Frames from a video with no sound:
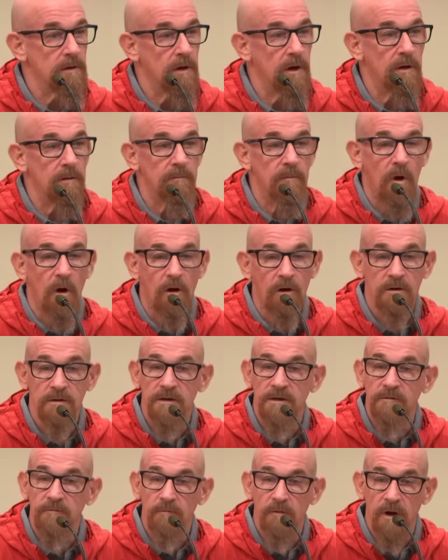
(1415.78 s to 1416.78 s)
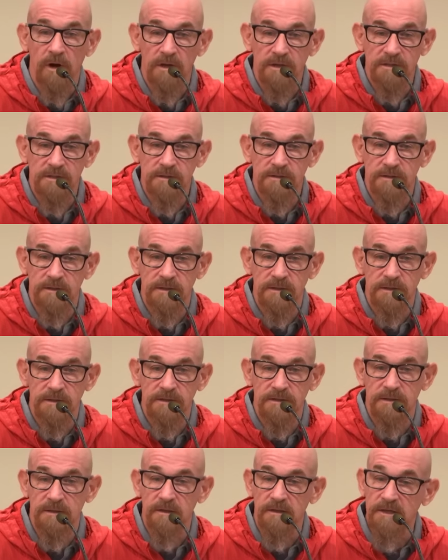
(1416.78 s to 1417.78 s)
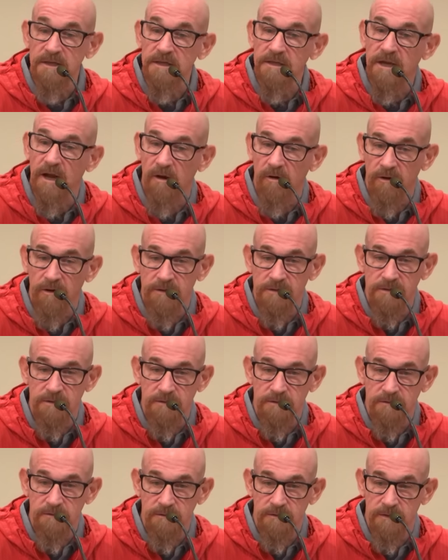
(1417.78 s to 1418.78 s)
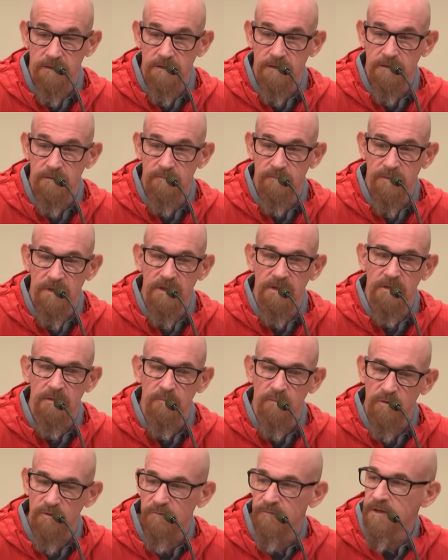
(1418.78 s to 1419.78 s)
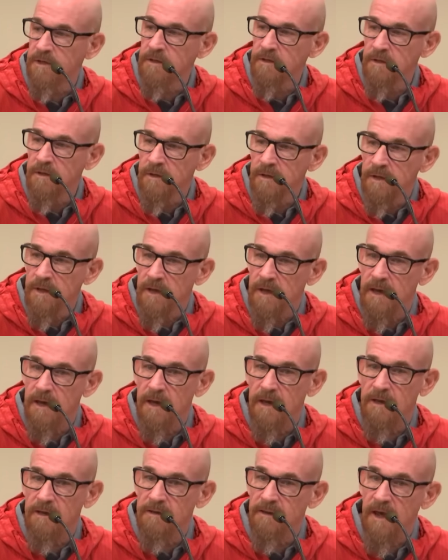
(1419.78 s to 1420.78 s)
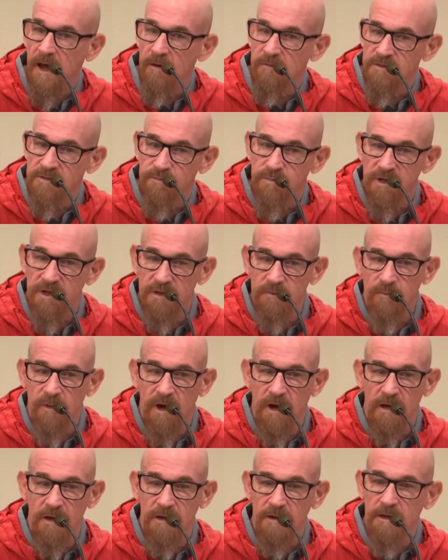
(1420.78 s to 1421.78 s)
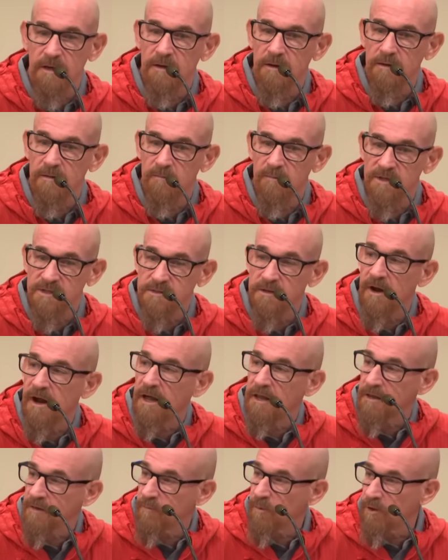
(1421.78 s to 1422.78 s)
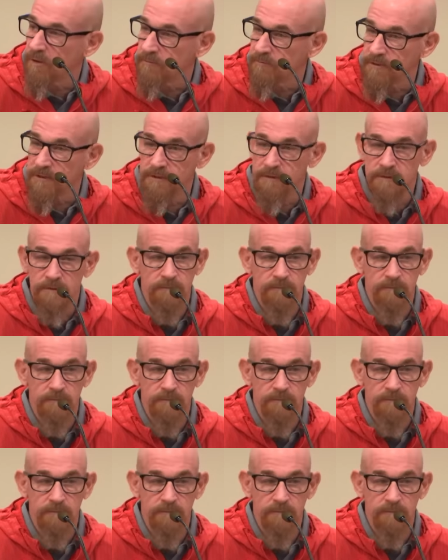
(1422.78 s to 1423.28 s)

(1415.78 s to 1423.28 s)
Harlan Rust is the lead character in the movie, and that was played by Mr. Alec Baldwin.